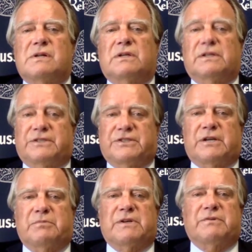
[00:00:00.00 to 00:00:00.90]

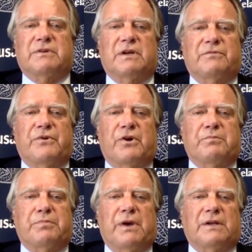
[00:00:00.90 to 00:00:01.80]
legitimate
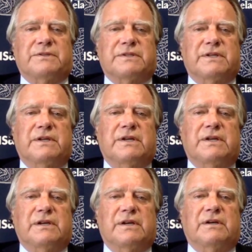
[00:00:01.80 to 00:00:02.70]
foreign policy
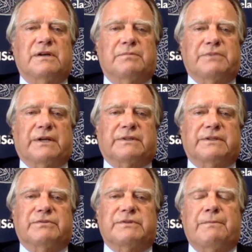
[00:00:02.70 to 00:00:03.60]

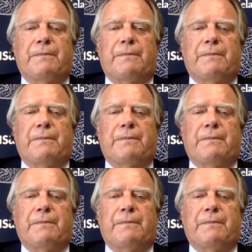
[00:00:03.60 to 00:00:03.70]
objectives.